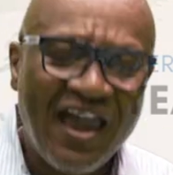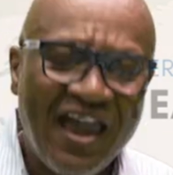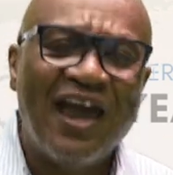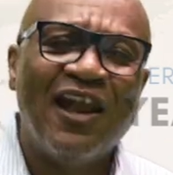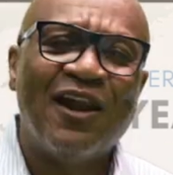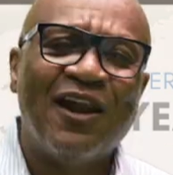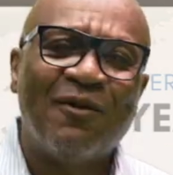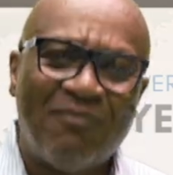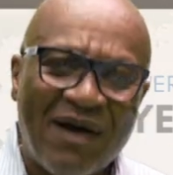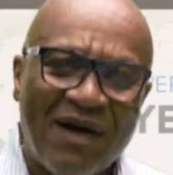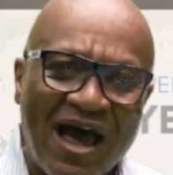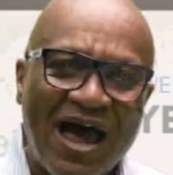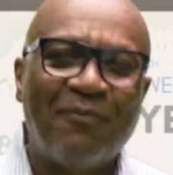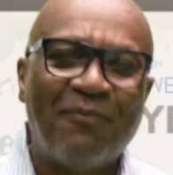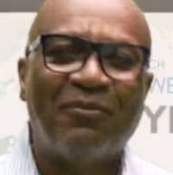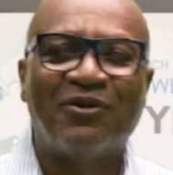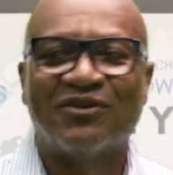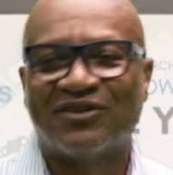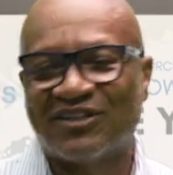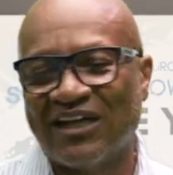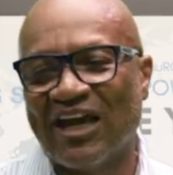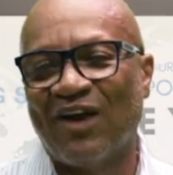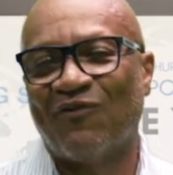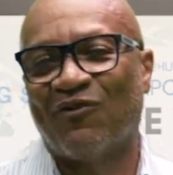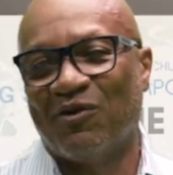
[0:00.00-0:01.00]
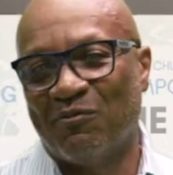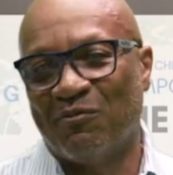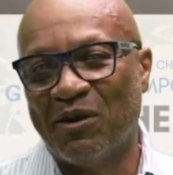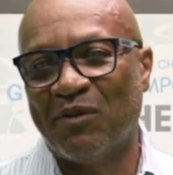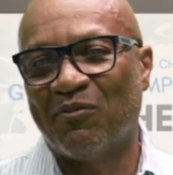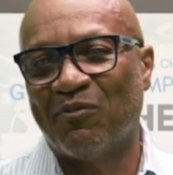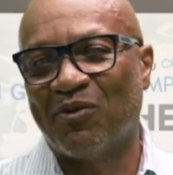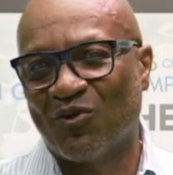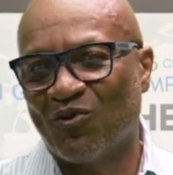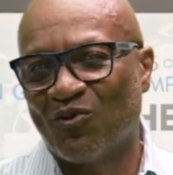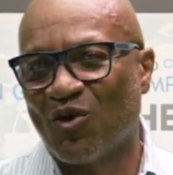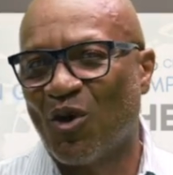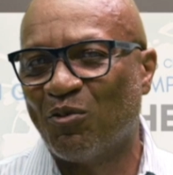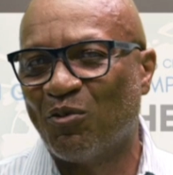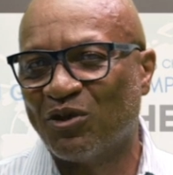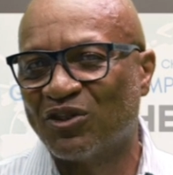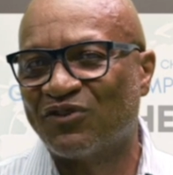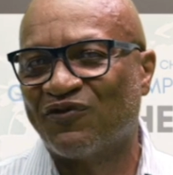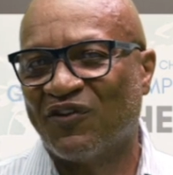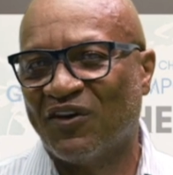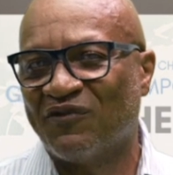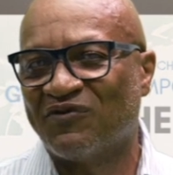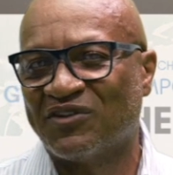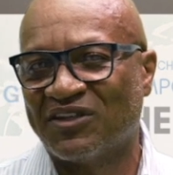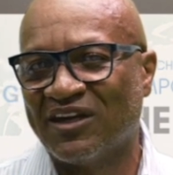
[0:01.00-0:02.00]
And the Bible said, remember in Romans
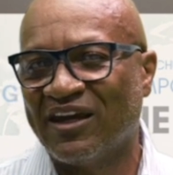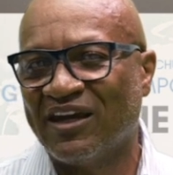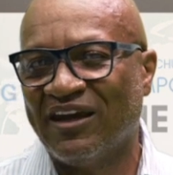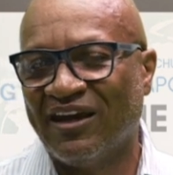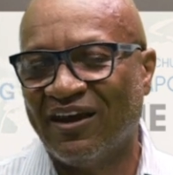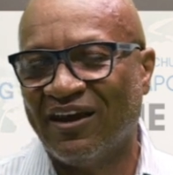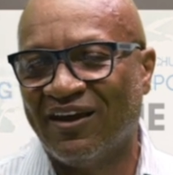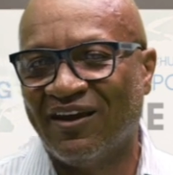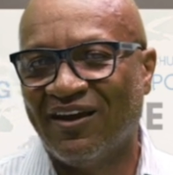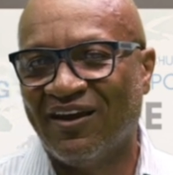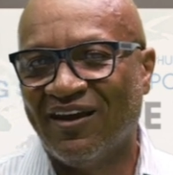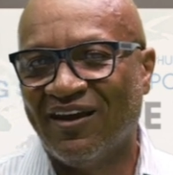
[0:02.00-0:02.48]
15,